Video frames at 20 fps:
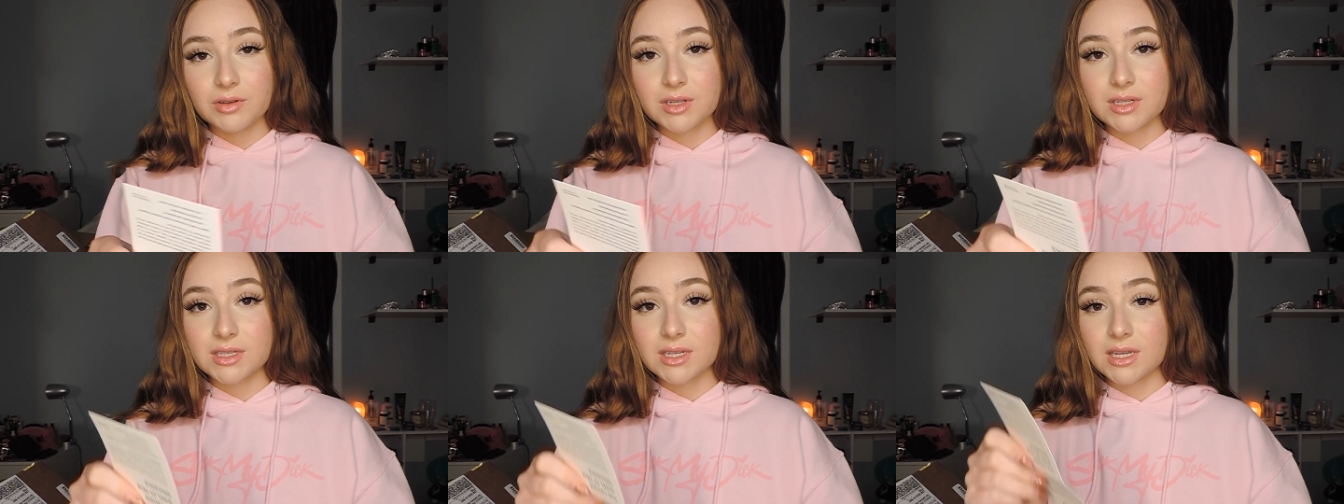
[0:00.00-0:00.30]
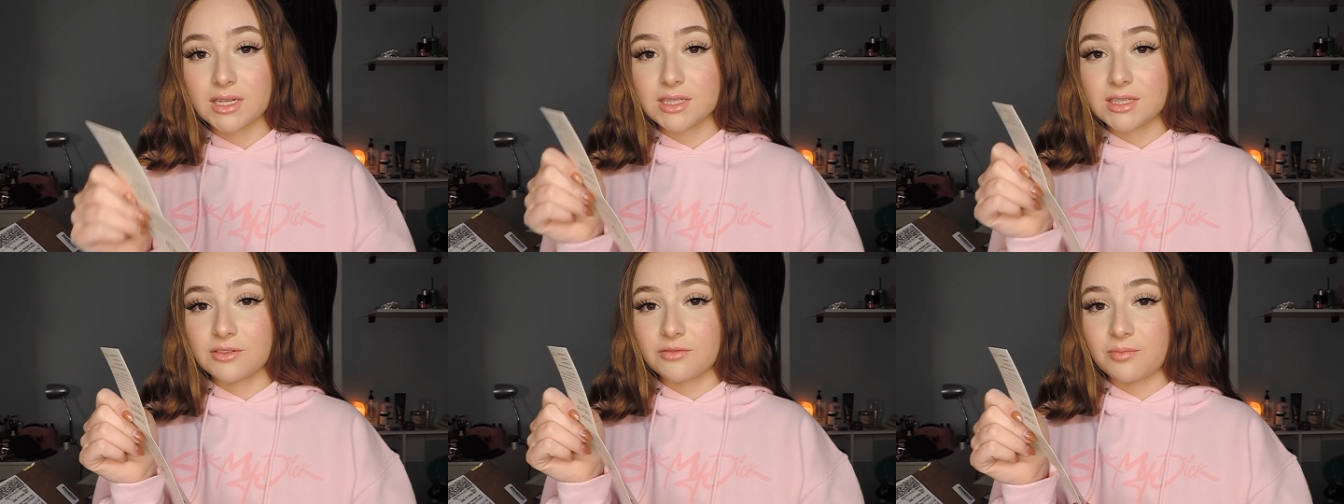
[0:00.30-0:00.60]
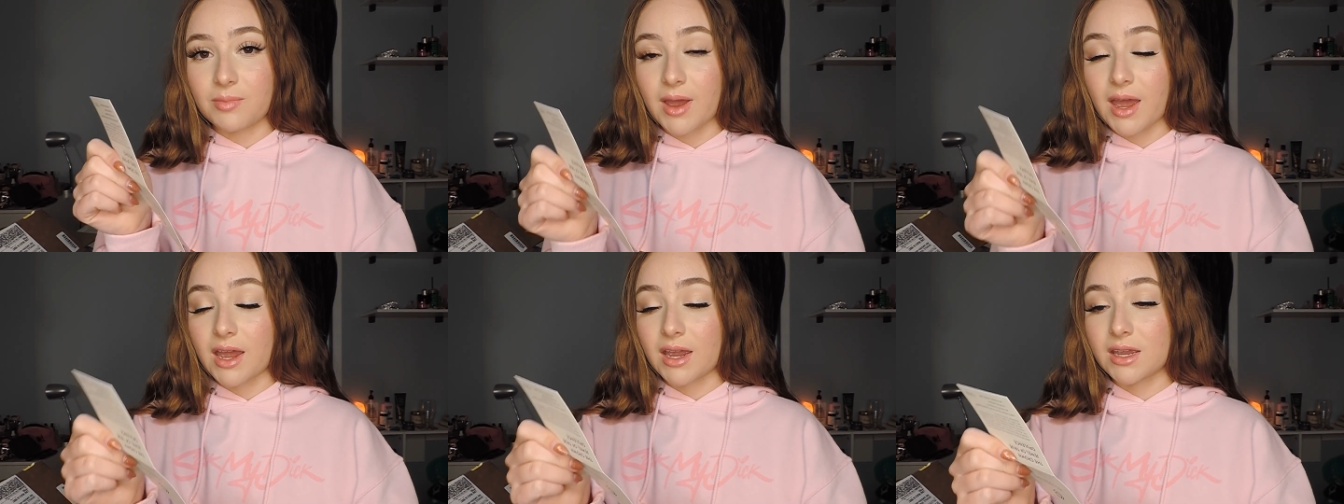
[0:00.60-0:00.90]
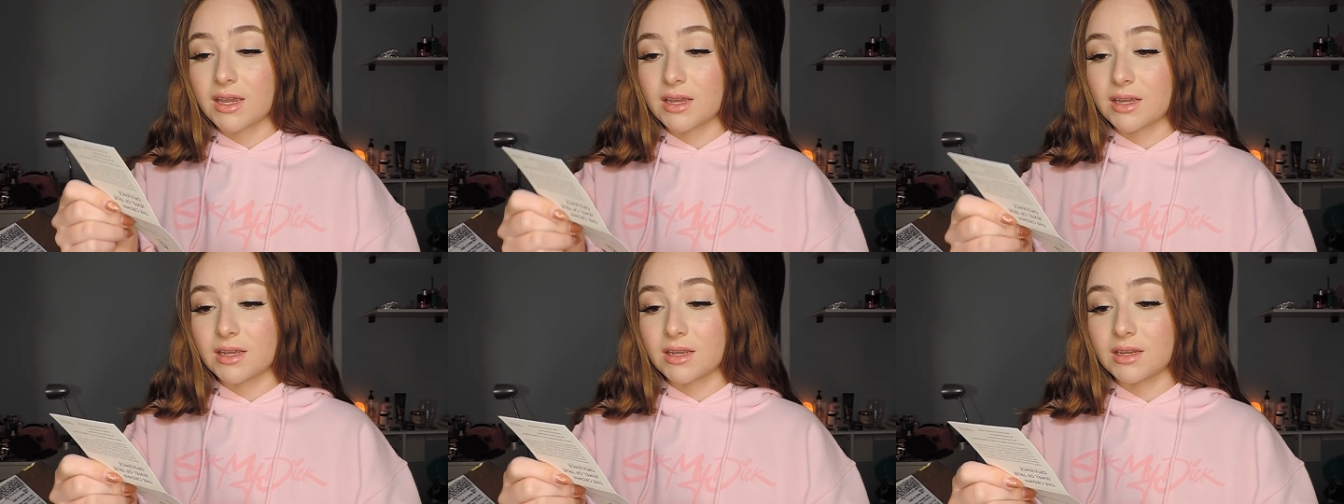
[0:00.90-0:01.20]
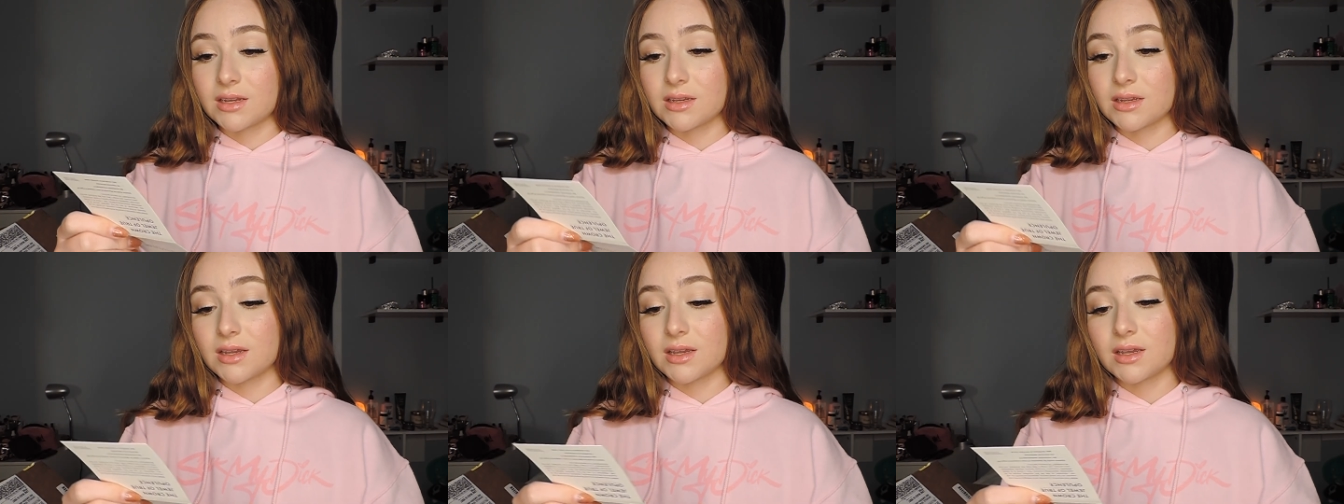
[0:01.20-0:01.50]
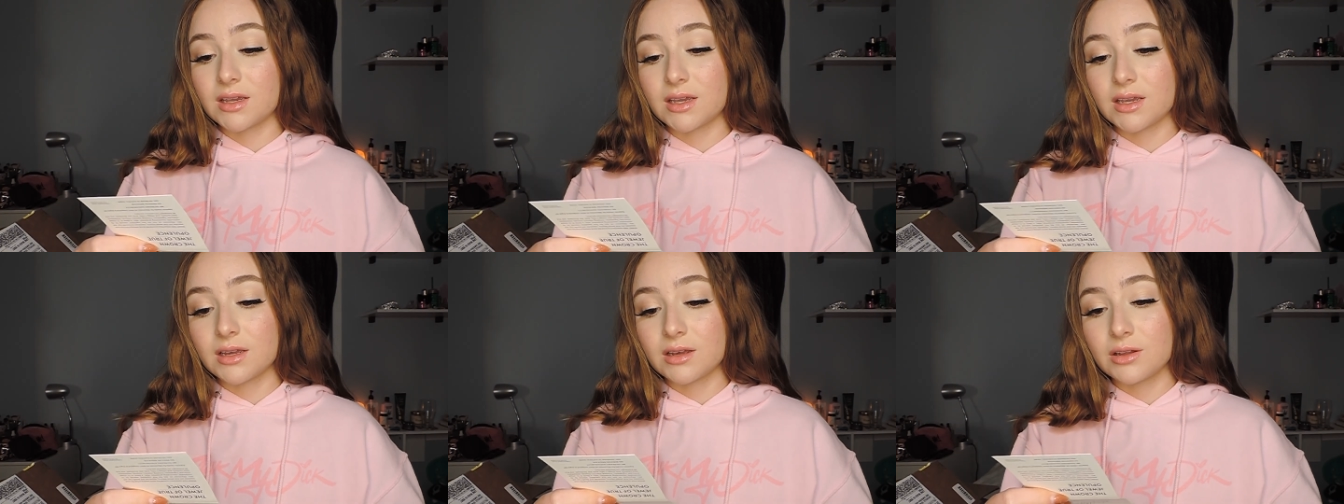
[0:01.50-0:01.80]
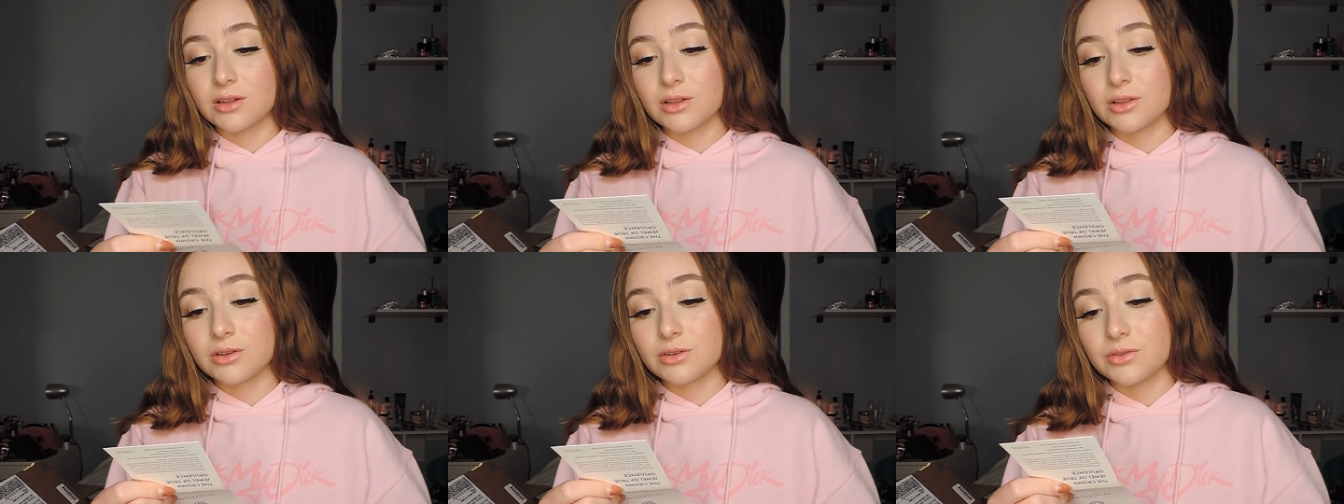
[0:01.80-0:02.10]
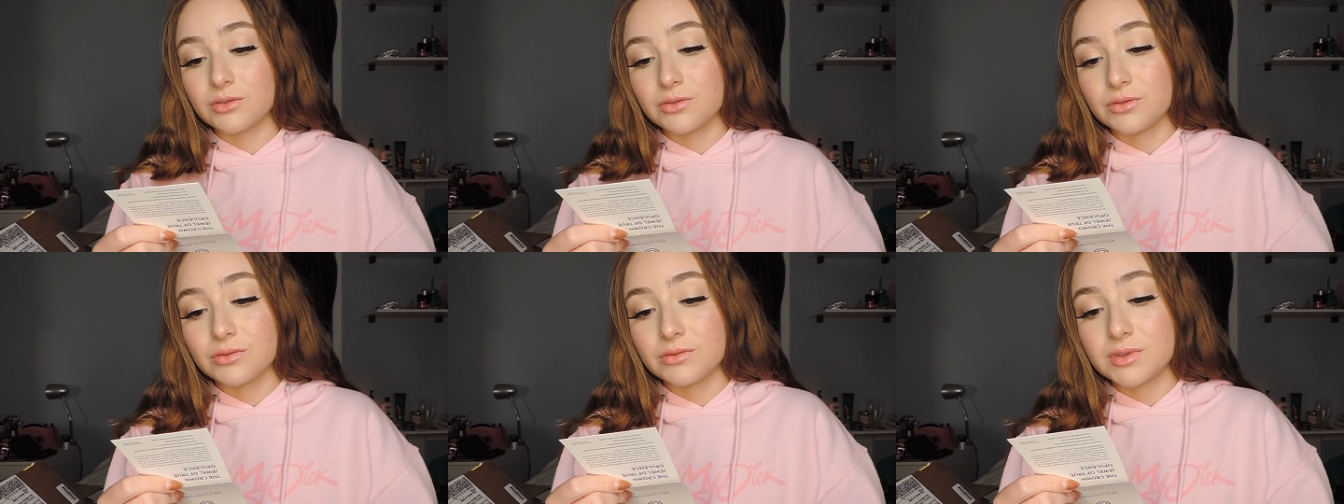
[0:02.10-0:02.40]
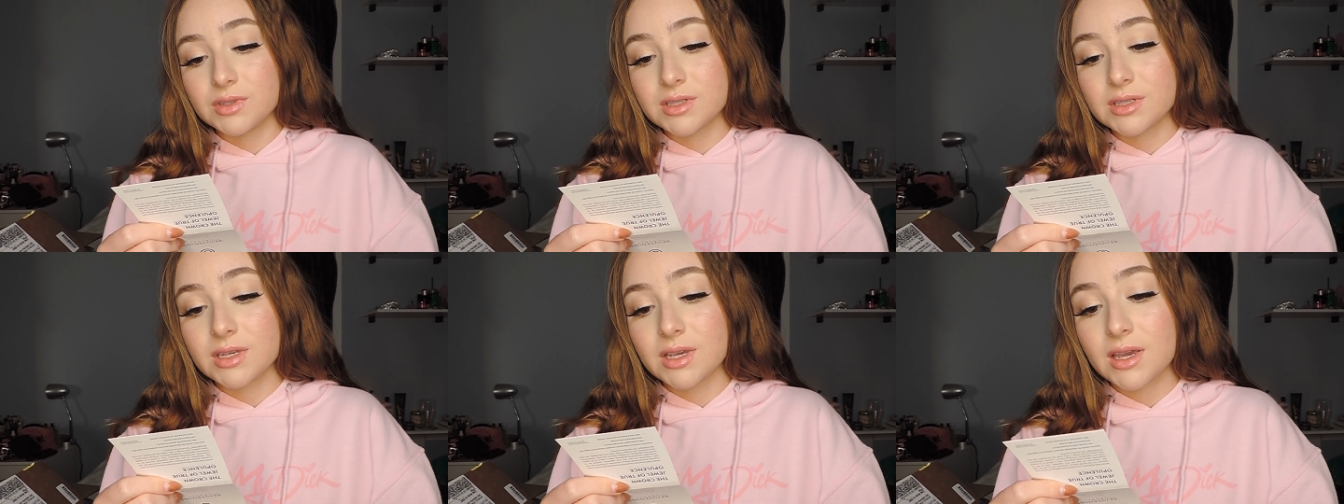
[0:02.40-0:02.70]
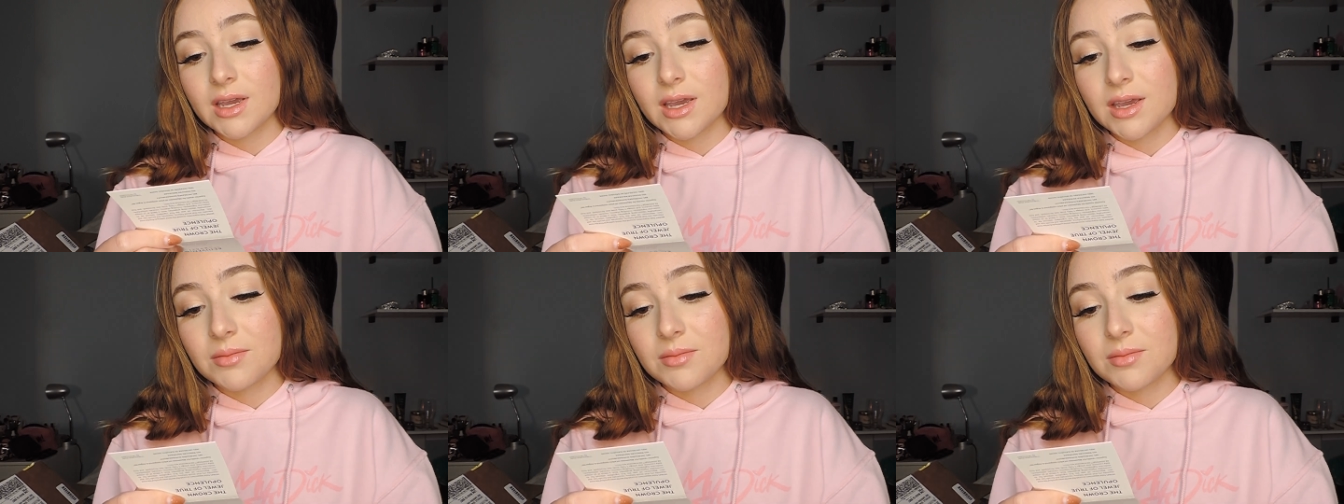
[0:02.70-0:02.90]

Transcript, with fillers: intensive packet includes